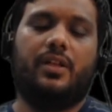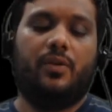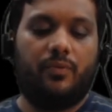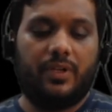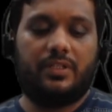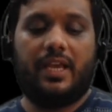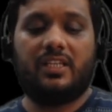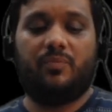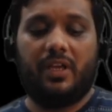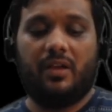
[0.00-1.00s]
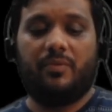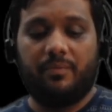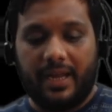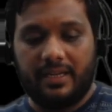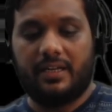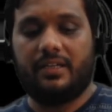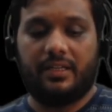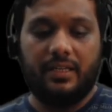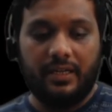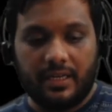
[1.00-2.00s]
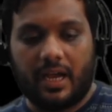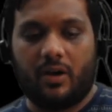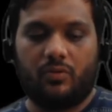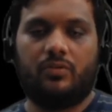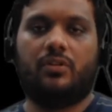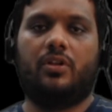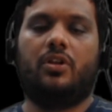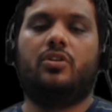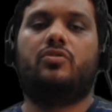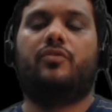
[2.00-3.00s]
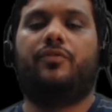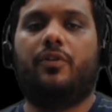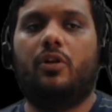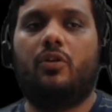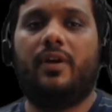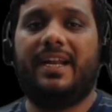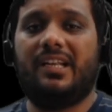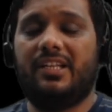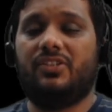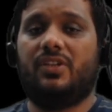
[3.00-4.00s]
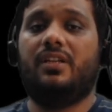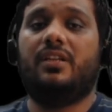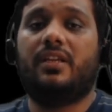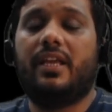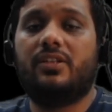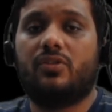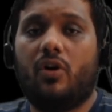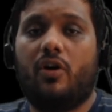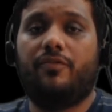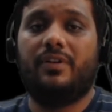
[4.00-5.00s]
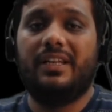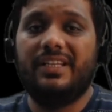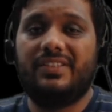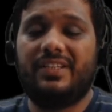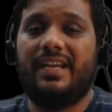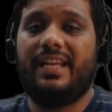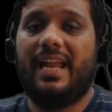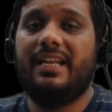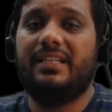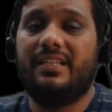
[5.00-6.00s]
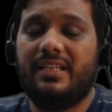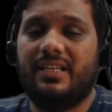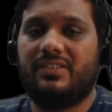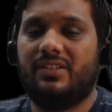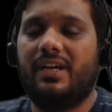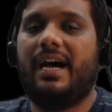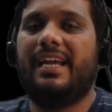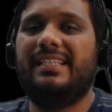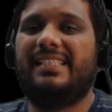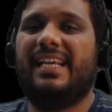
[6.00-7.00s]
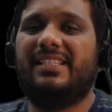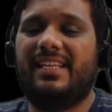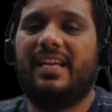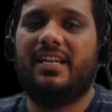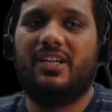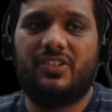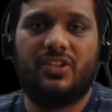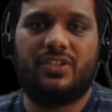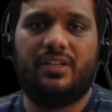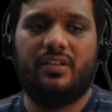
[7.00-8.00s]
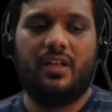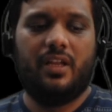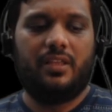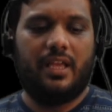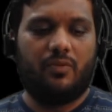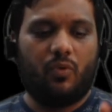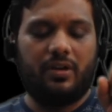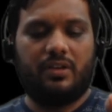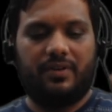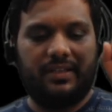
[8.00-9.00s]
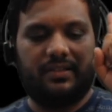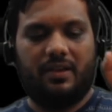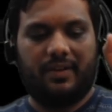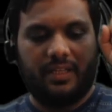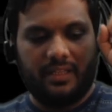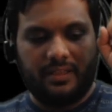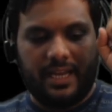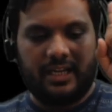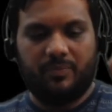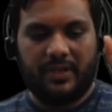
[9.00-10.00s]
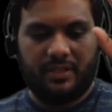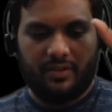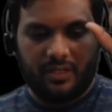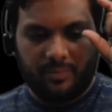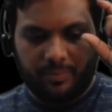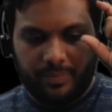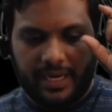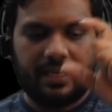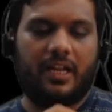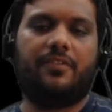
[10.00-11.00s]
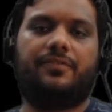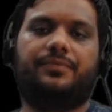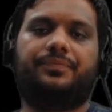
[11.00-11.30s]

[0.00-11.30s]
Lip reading: which has become mandatory now to follow, at least in case of listed entities. The ICAI has taken a decision that whatever is given in that particular paragraph